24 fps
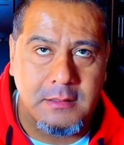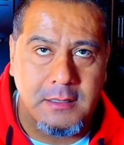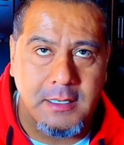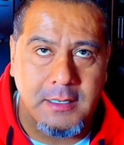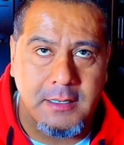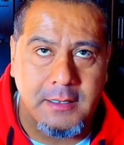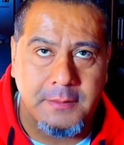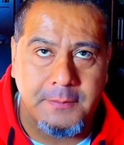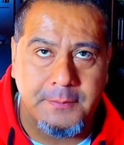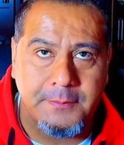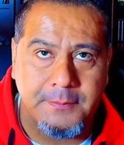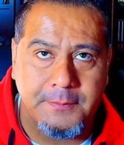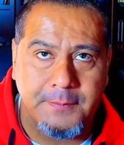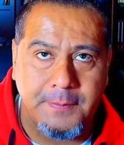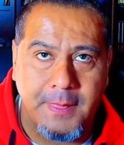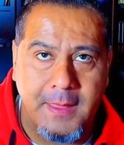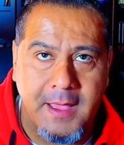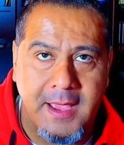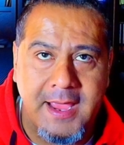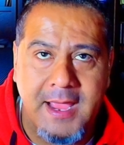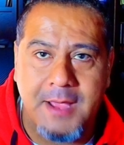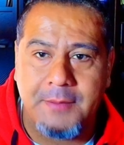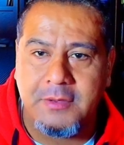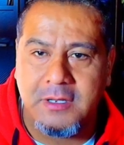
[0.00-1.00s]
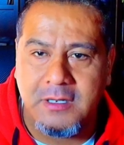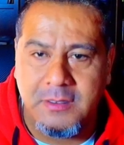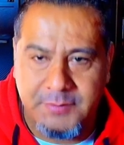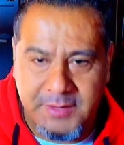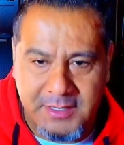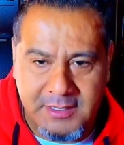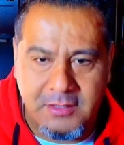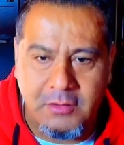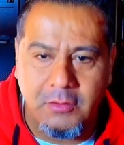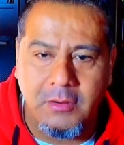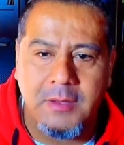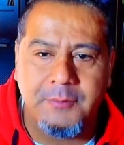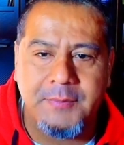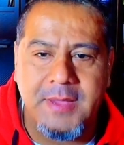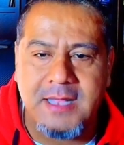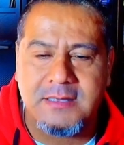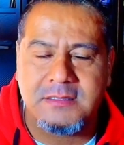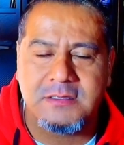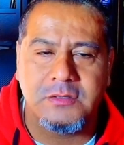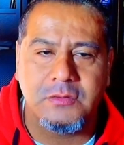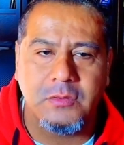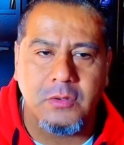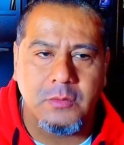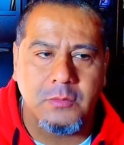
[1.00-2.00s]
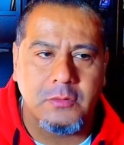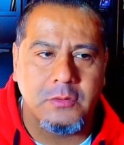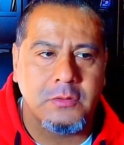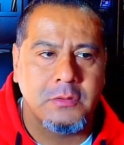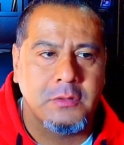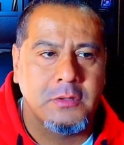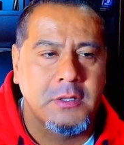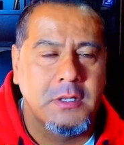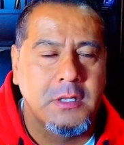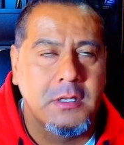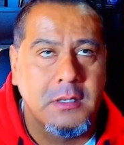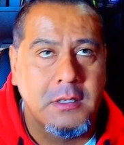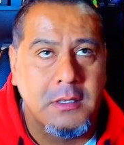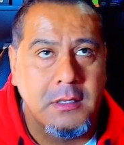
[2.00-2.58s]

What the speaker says: I am going to be going back to normal.